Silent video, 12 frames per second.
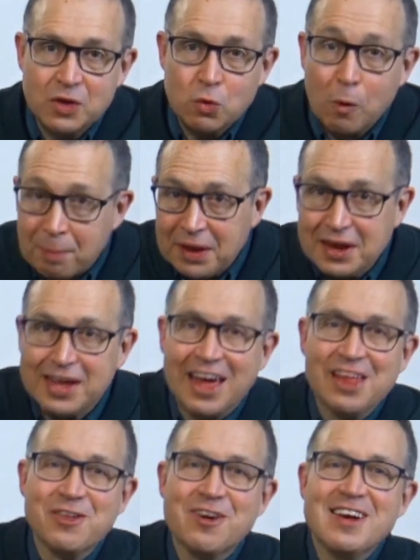We'll be
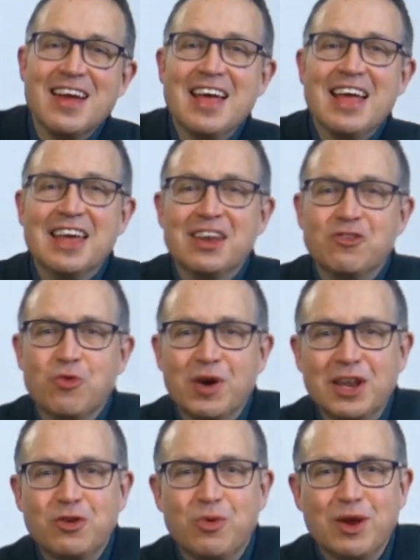together in
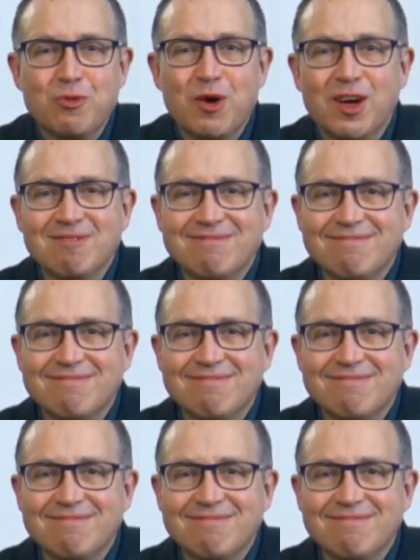2021.